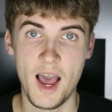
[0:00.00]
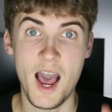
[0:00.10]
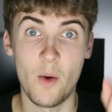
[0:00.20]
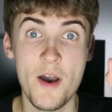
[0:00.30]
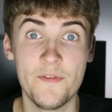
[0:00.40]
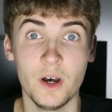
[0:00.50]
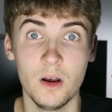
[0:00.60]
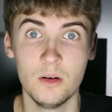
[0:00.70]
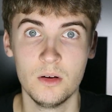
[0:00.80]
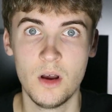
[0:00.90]
However,
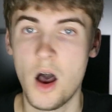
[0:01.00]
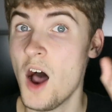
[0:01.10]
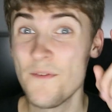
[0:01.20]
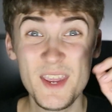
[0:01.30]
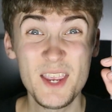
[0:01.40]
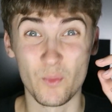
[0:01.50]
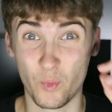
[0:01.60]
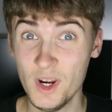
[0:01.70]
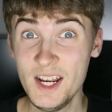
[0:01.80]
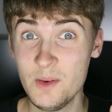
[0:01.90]
I think it
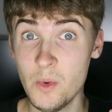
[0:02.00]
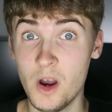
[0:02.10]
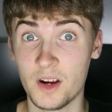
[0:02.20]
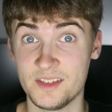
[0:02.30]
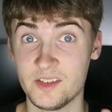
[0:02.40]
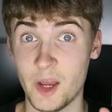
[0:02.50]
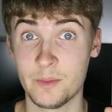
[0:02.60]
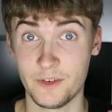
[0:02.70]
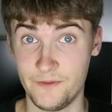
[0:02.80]
really works in terms of